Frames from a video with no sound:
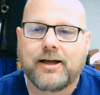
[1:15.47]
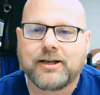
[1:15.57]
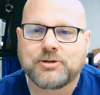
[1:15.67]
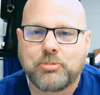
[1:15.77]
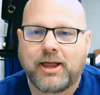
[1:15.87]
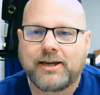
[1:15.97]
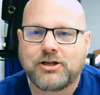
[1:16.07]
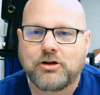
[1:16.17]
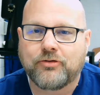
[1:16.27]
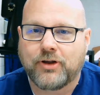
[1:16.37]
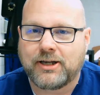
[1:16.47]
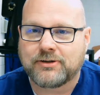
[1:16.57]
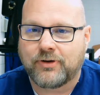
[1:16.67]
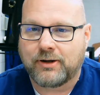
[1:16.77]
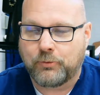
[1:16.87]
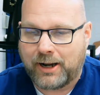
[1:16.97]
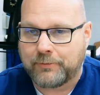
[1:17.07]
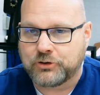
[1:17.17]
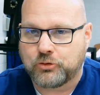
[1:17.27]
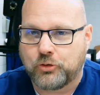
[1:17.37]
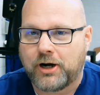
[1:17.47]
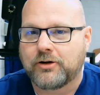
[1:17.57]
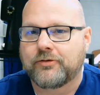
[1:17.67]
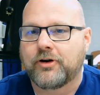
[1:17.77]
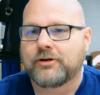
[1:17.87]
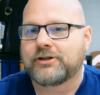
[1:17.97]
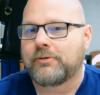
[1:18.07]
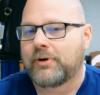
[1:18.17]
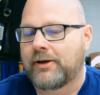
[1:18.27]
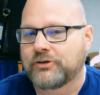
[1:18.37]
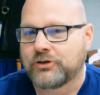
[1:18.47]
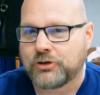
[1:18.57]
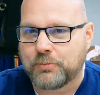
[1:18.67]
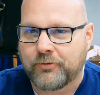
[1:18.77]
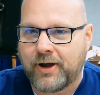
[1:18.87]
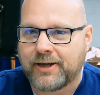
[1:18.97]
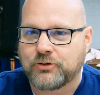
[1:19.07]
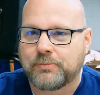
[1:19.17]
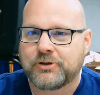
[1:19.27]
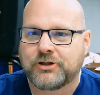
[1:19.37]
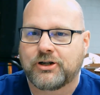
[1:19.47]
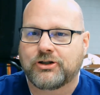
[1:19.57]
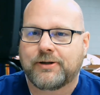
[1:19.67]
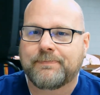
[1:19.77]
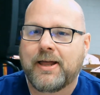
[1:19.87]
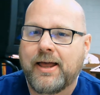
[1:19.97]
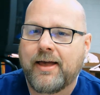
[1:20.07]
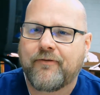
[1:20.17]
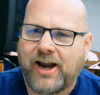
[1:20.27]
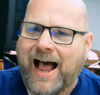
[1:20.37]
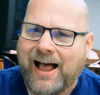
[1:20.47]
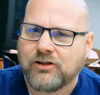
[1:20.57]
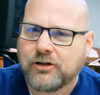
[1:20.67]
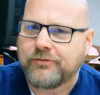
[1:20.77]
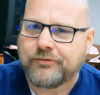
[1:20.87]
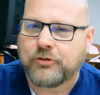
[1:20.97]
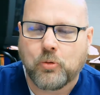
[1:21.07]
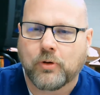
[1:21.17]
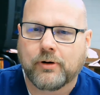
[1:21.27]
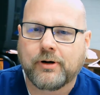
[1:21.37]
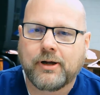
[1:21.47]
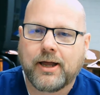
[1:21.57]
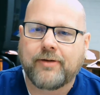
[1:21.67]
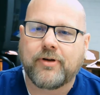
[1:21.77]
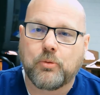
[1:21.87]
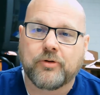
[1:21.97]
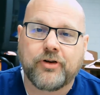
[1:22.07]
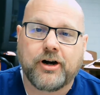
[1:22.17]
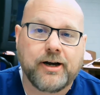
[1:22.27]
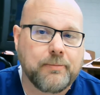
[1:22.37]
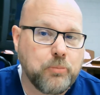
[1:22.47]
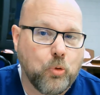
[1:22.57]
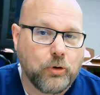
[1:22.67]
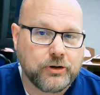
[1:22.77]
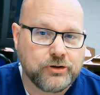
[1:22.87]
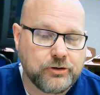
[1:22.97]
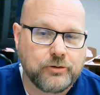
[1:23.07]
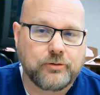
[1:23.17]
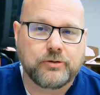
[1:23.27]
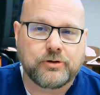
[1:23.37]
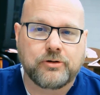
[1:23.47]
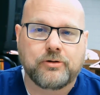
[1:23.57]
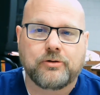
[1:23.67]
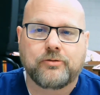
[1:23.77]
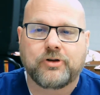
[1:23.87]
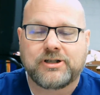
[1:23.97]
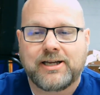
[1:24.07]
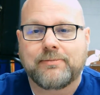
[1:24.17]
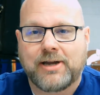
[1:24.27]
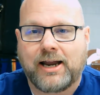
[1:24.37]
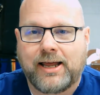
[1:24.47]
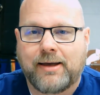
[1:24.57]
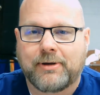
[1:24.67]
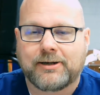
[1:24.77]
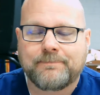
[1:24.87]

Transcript: explain to you things that when I was a director of nursing, when I was in a supervisory position, that I looked for and that were very important to the team dynamic.